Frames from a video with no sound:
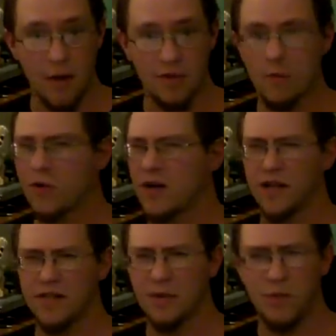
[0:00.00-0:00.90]
out, the more
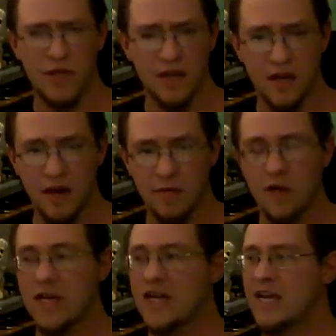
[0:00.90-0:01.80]
content we can
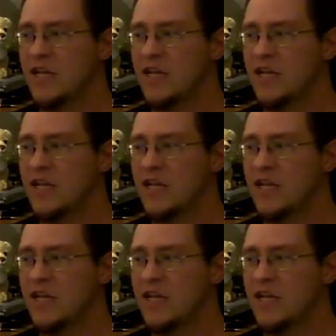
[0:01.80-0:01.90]
cover.